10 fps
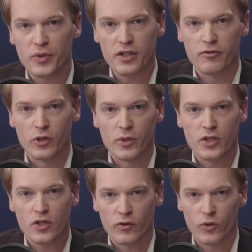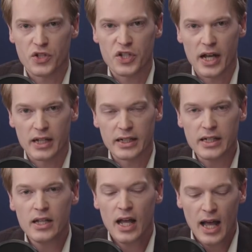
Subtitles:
the influence of Christianity.